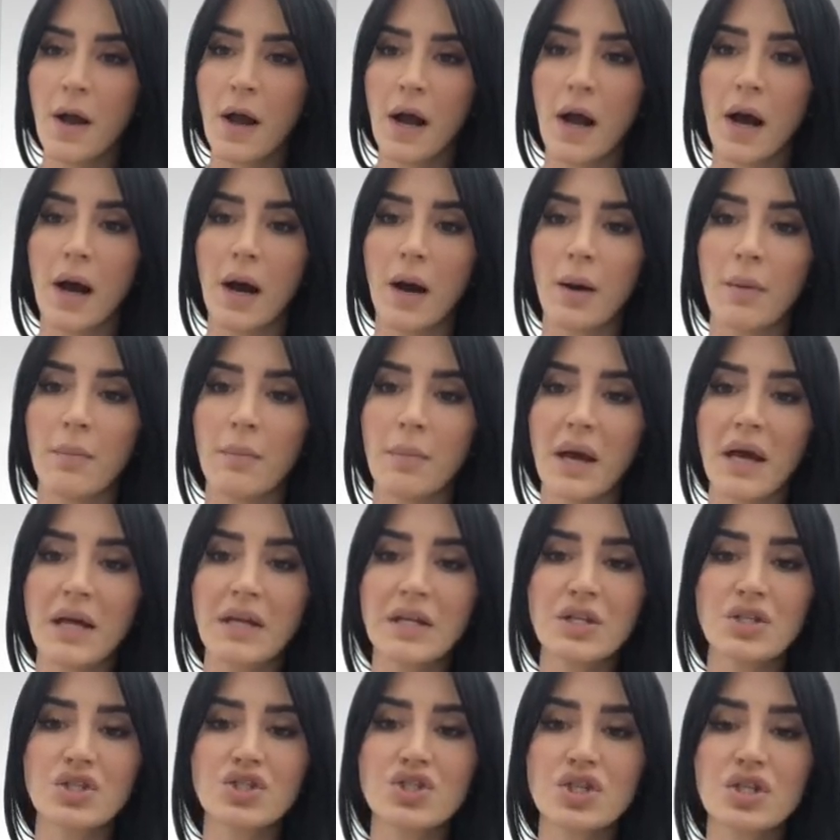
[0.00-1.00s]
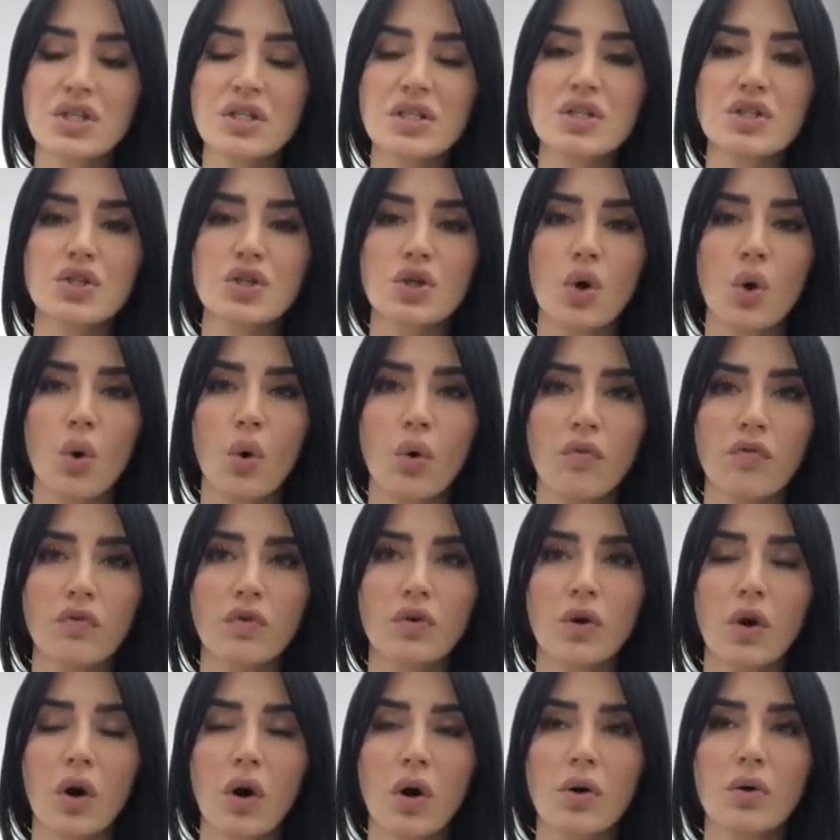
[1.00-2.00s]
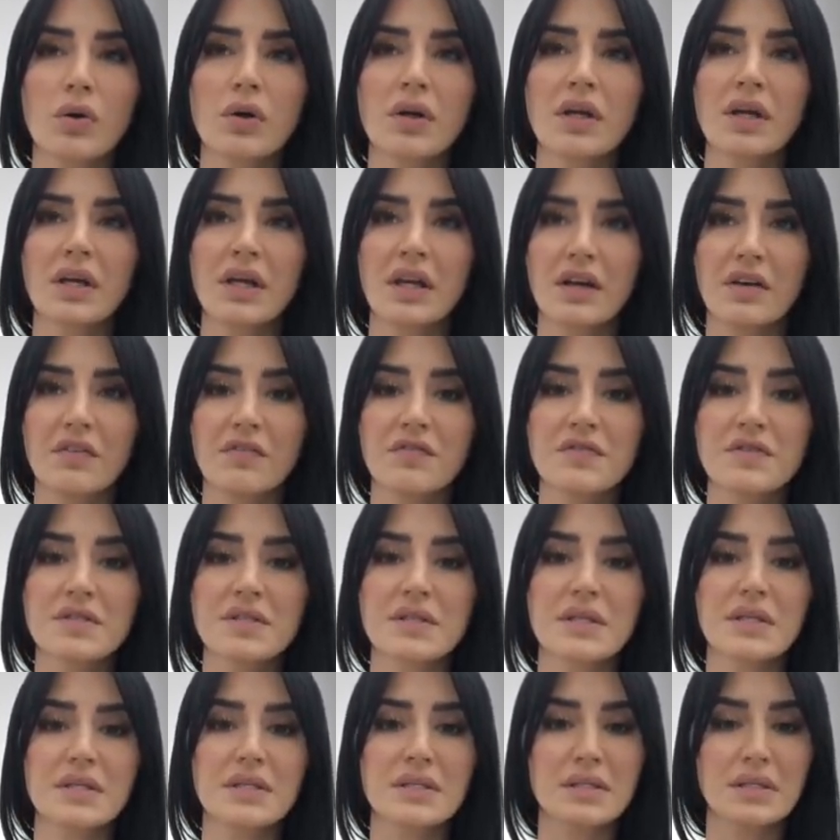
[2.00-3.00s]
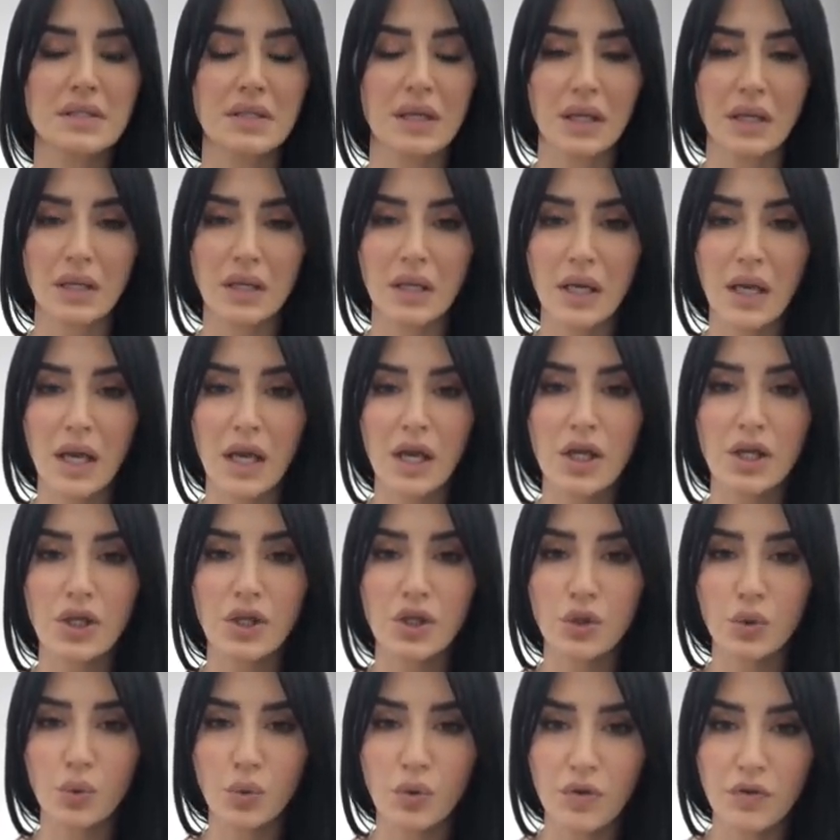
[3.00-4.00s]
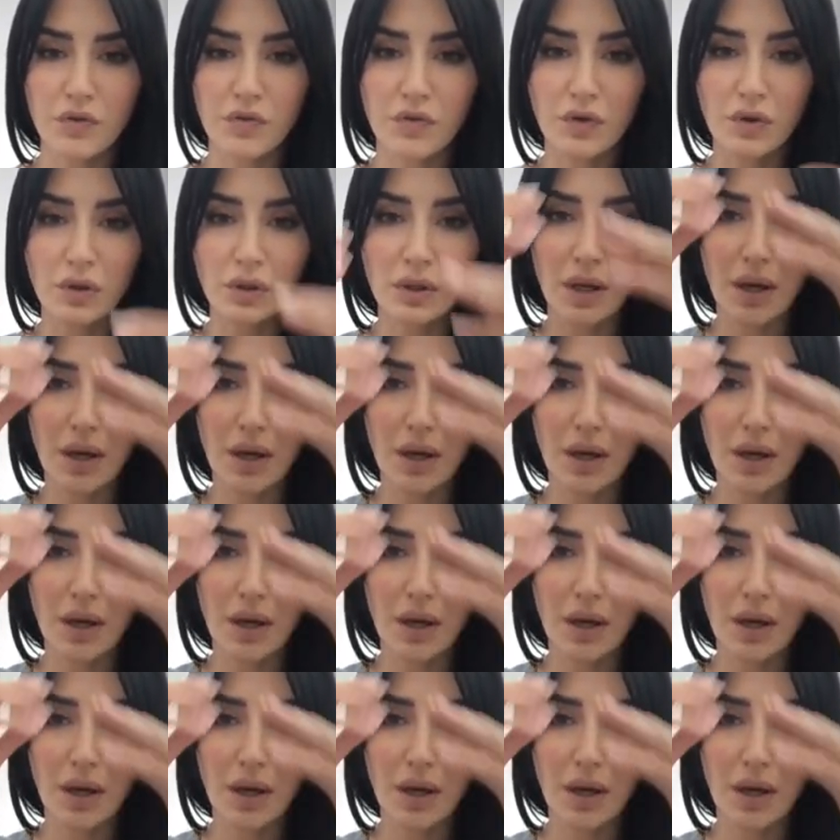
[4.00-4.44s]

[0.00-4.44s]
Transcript: And it just overall gives the skin a youthful,